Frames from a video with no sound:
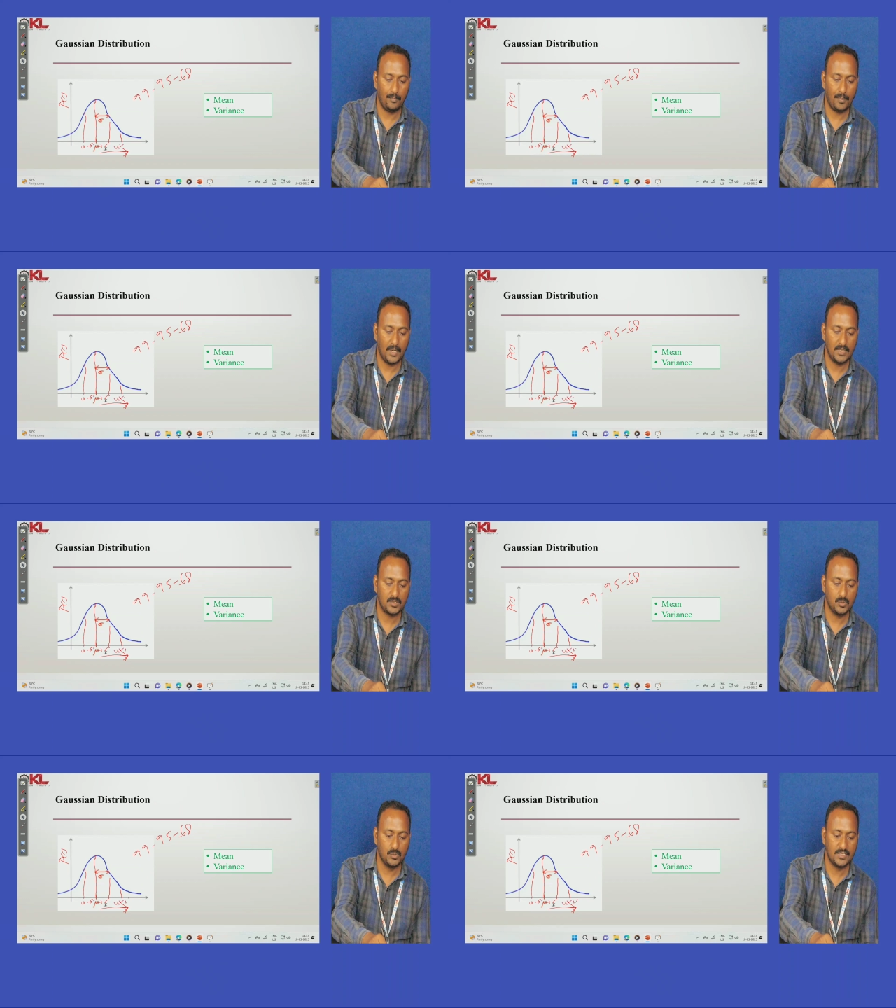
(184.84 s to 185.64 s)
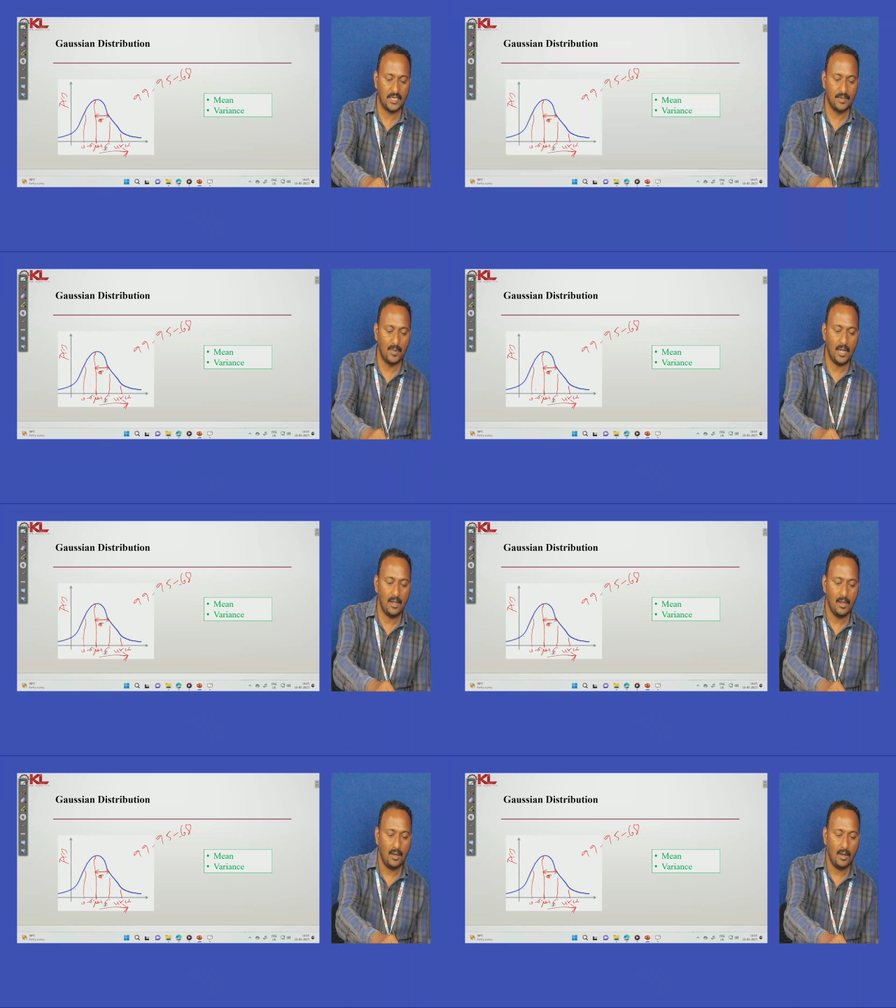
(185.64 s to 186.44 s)
plus 2 sigma
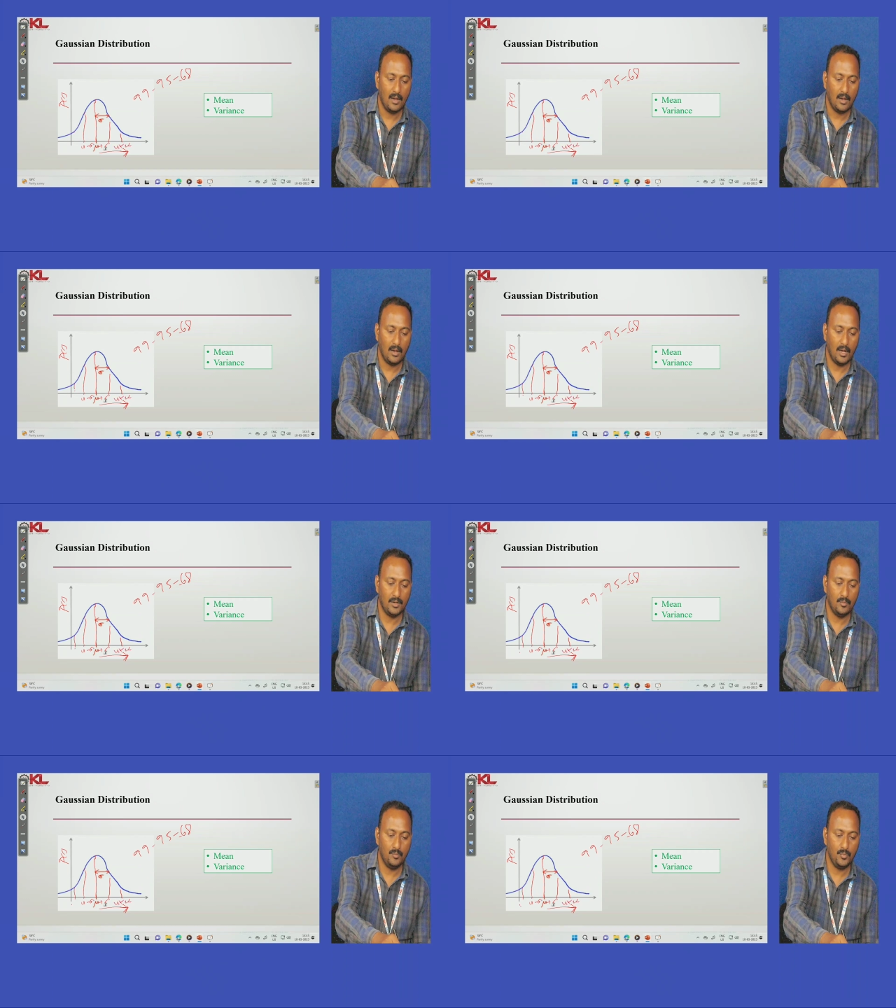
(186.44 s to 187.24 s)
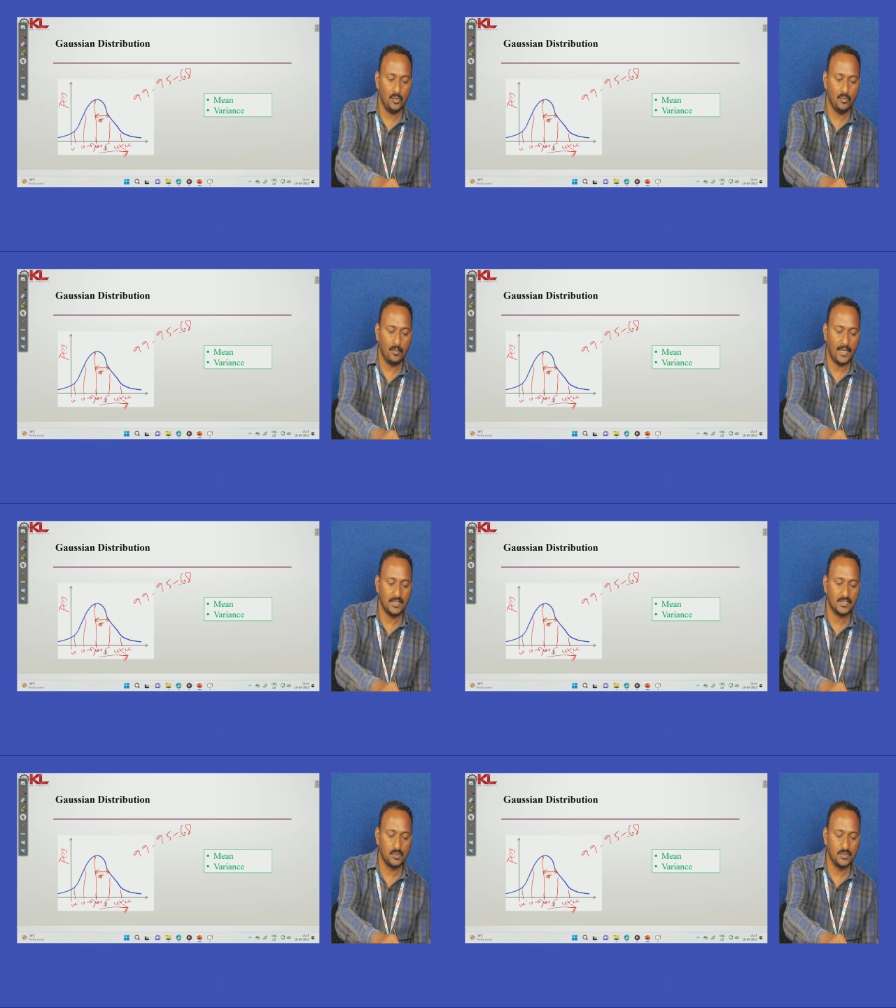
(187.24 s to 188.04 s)
and mu
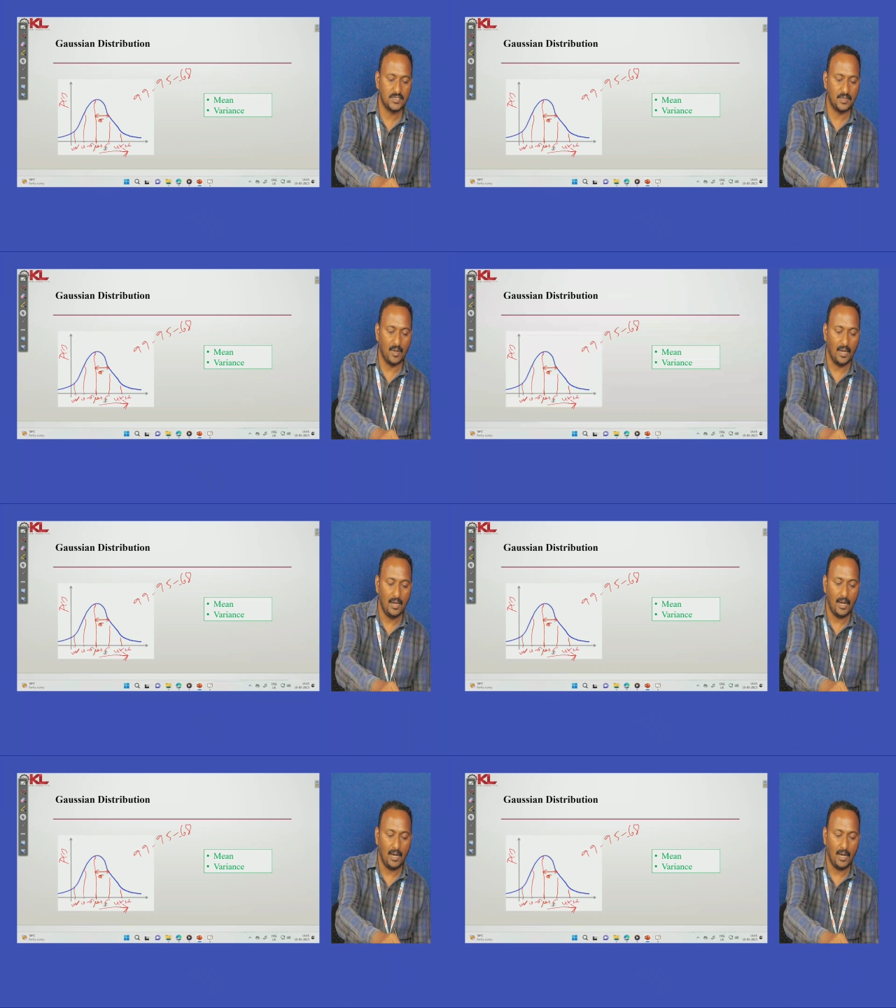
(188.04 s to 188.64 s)
minus 2 sigma.